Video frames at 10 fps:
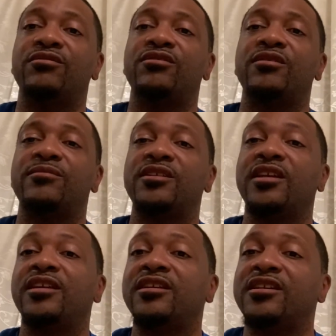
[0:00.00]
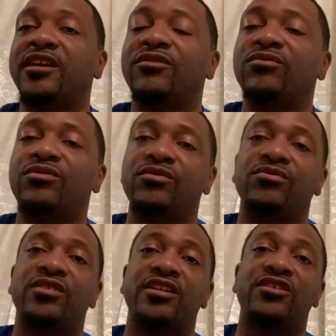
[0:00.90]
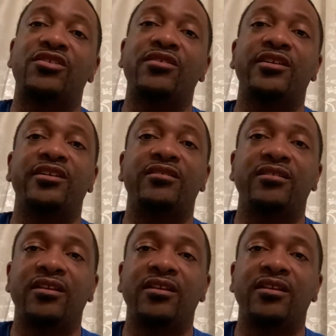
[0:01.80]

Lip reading: you know what I'm saying? Because I know dudes that started,